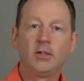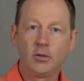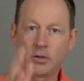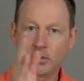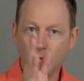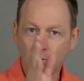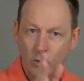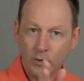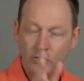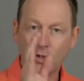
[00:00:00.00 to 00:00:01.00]
you can
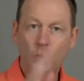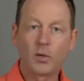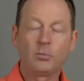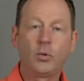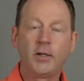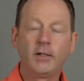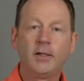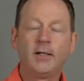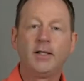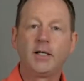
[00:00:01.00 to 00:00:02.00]
focus on one point
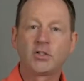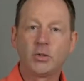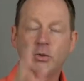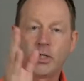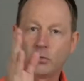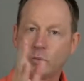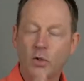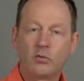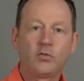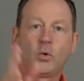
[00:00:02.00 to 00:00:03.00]
and shoot at
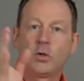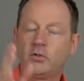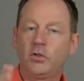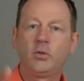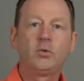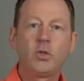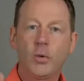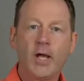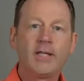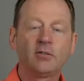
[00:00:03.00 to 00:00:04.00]
1.4, 2,
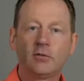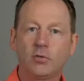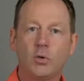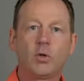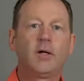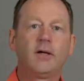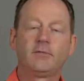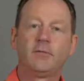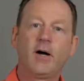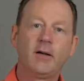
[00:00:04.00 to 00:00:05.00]
2.8, 4,
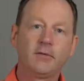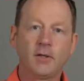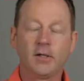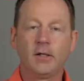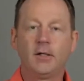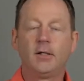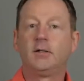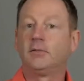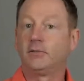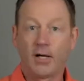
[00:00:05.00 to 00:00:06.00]
f5,
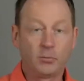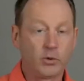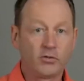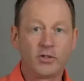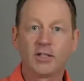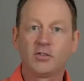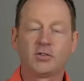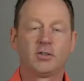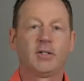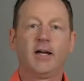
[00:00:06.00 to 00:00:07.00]

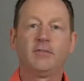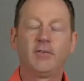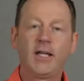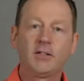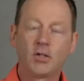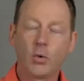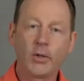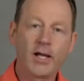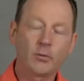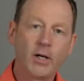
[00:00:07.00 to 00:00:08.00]
5.6, f8. Go
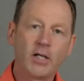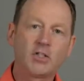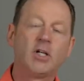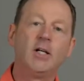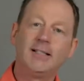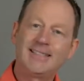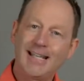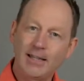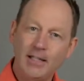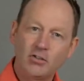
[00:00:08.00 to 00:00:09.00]
in that range,
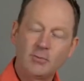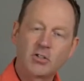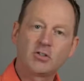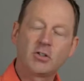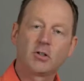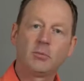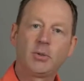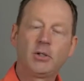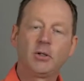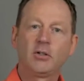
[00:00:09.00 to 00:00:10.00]
take these images to your
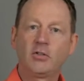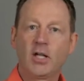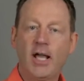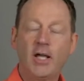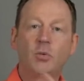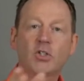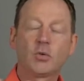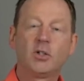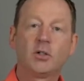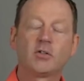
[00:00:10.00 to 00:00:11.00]
computer and say, hey,
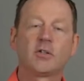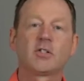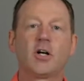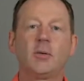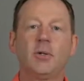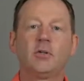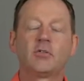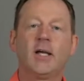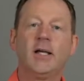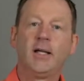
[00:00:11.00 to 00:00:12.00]
which one looks the
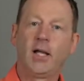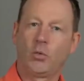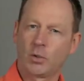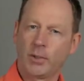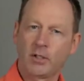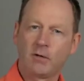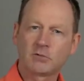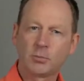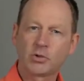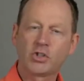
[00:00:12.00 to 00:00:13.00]
sharpest? And what am I
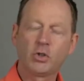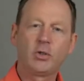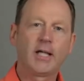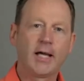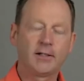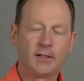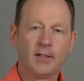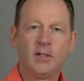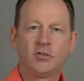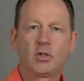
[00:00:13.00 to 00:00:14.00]
comfortable shooting at?
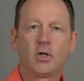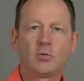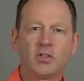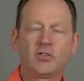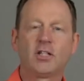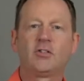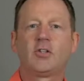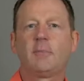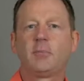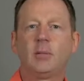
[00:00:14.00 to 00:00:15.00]
So don't just
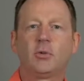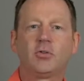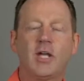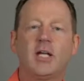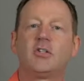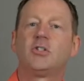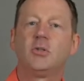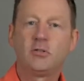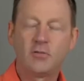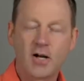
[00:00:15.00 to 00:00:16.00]
accept people saying
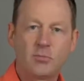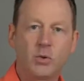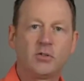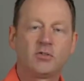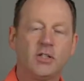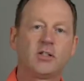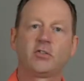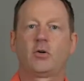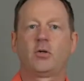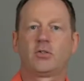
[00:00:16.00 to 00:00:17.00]
shoot at
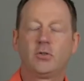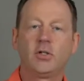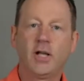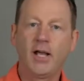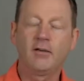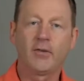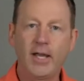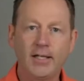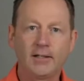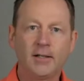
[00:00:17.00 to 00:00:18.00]
5.6 or shoot at
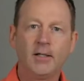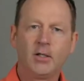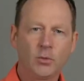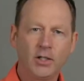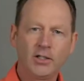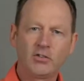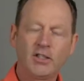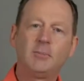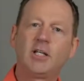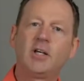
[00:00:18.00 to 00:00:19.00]
f8. Really
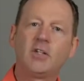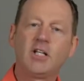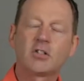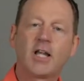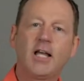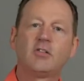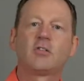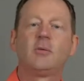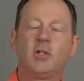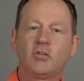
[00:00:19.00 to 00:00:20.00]
see, because each lens
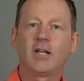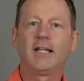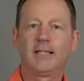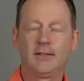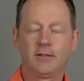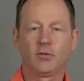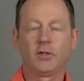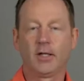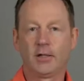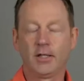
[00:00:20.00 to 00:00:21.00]
is going to be slightly
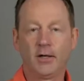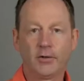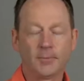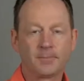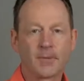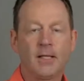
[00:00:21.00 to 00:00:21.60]
different than the other.